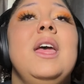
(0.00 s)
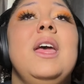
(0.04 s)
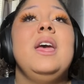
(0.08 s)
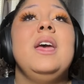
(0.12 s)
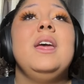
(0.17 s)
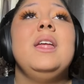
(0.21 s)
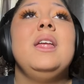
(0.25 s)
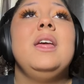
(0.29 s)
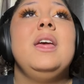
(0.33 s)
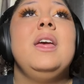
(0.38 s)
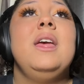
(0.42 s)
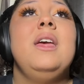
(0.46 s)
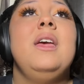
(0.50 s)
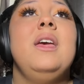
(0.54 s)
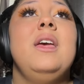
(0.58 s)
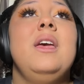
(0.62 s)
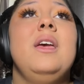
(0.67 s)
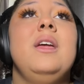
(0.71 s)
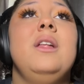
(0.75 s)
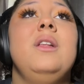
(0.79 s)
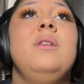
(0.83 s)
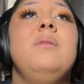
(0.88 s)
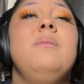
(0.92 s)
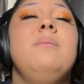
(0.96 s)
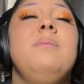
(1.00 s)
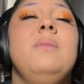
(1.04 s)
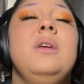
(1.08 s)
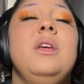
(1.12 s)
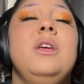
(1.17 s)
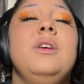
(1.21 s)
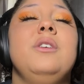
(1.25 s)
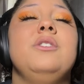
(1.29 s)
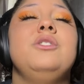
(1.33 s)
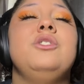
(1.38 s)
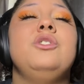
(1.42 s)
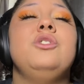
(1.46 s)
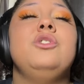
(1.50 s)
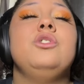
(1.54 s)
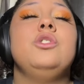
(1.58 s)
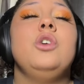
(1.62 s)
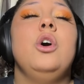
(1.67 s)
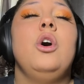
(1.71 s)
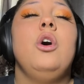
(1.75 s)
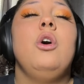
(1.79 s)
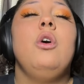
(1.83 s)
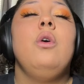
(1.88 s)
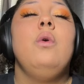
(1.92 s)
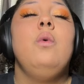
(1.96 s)
It hit me
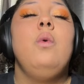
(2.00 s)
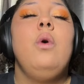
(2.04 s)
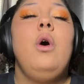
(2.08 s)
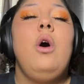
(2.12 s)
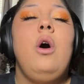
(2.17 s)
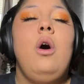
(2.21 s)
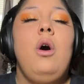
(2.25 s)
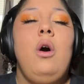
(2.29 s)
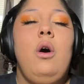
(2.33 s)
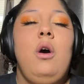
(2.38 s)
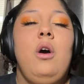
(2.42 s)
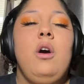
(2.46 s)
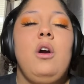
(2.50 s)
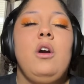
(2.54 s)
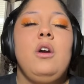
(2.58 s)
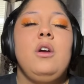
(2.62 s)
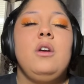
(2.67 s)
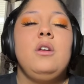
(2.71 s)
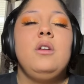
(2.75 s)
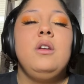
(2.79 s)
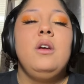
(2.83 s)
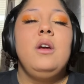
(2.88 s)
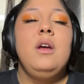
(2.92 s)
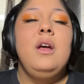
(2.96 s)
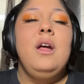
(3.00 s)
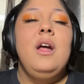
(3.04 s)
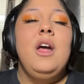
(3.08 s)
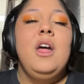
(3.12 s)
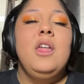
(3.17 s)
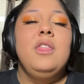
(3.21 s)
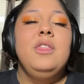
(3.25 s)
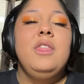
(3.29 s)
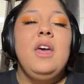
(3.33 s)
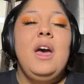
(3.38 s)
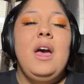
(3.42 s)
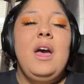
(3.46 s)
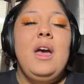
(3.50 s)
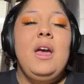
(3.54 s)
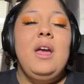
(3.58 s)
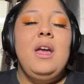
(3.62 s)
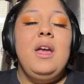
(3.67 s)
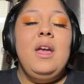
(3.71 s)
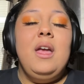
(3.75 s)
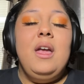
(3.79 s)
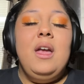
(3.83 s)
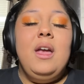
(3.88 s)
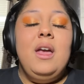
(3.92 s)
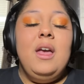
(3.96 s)
so hard
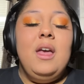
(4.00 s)
that